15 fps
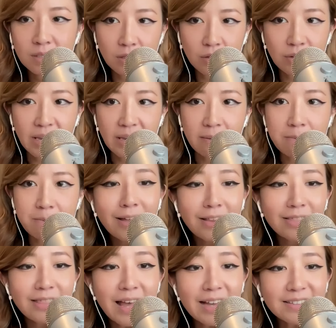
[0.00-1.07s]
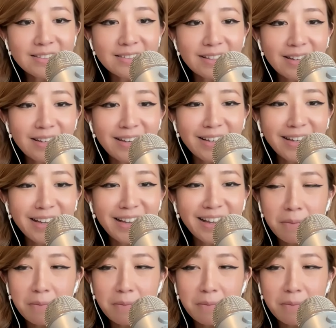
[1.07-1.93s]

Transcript: Okay, last thing.